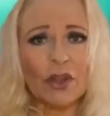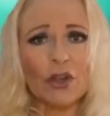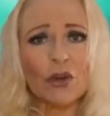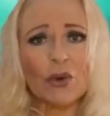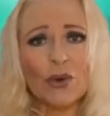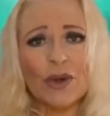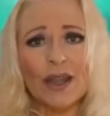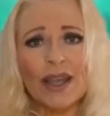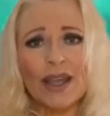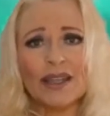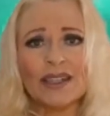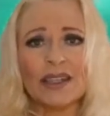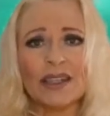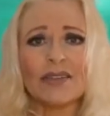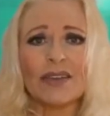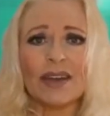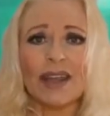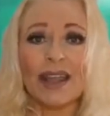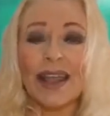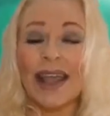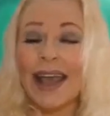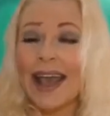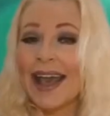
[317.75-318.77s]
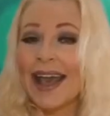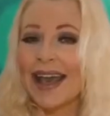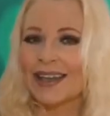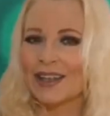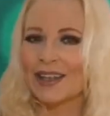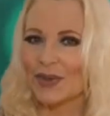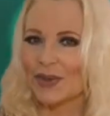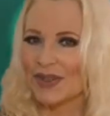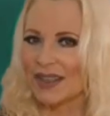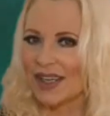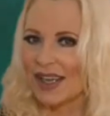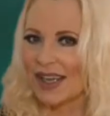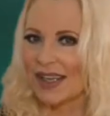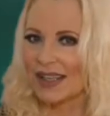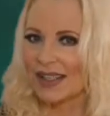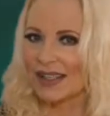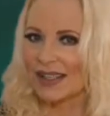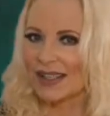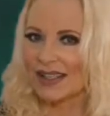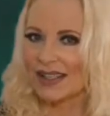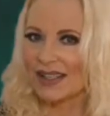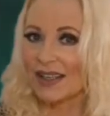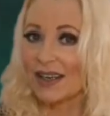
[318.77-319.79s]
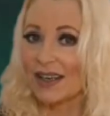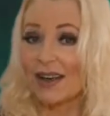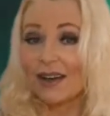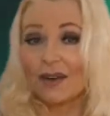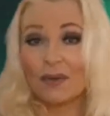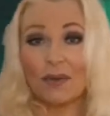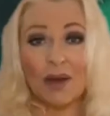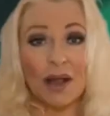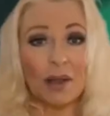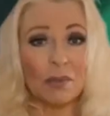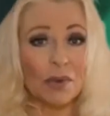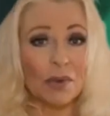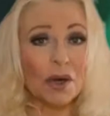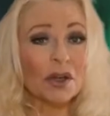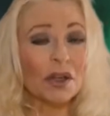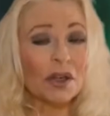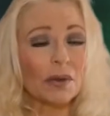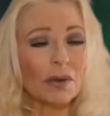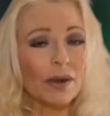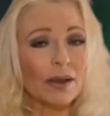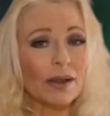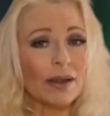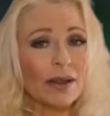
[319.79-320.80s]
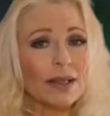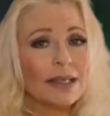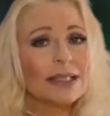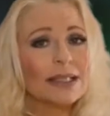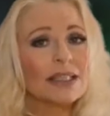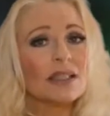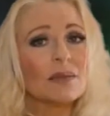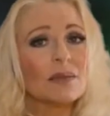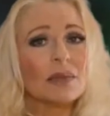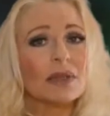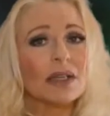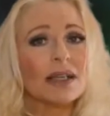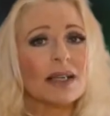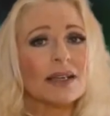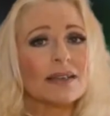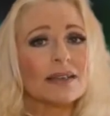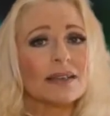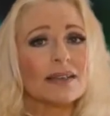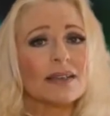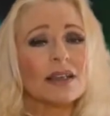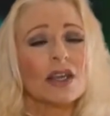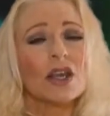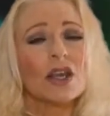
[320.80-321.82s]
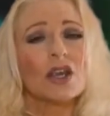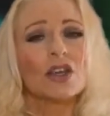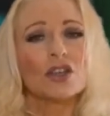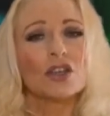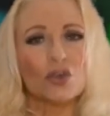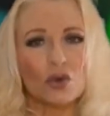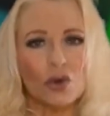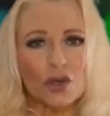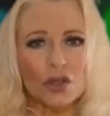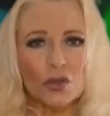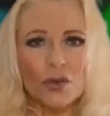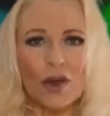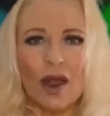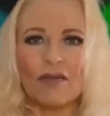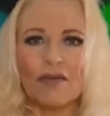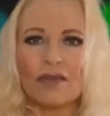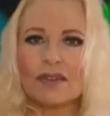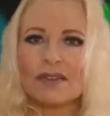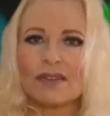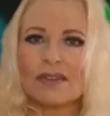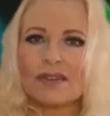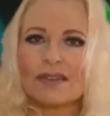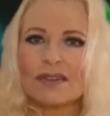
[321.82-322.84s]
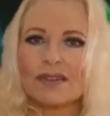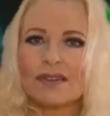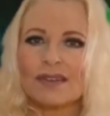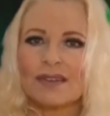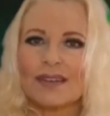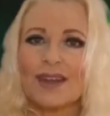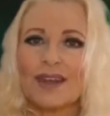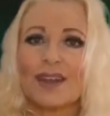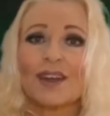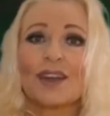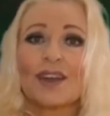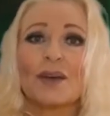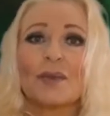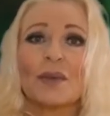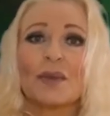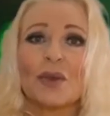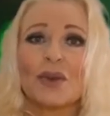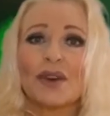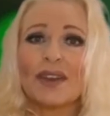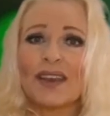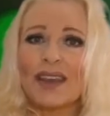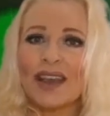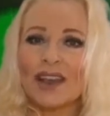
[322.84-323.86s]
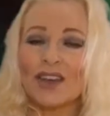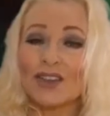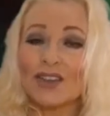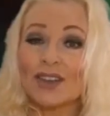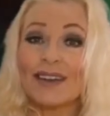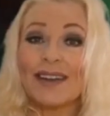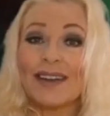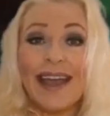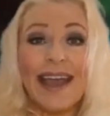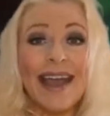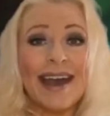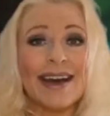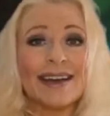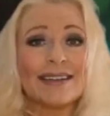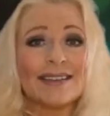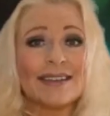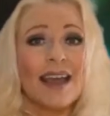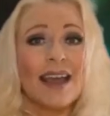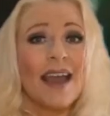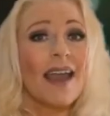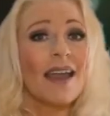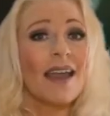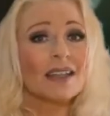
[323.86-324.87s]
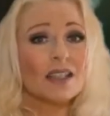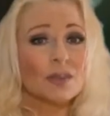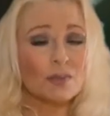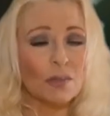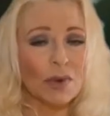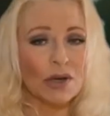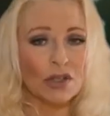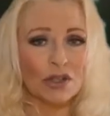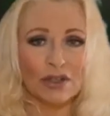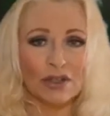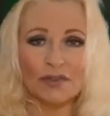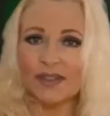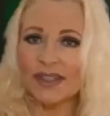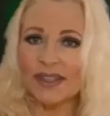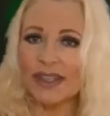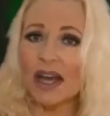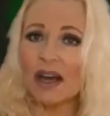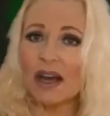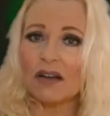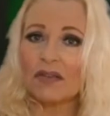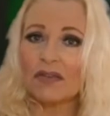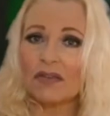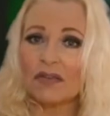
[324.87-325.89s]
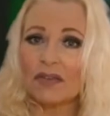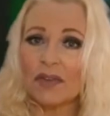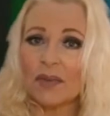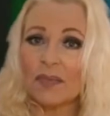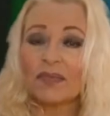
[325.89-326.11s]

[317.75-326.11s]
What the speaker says: creativity, and new tastes, while Mercury symbolizes short travels, communication, and expression of self.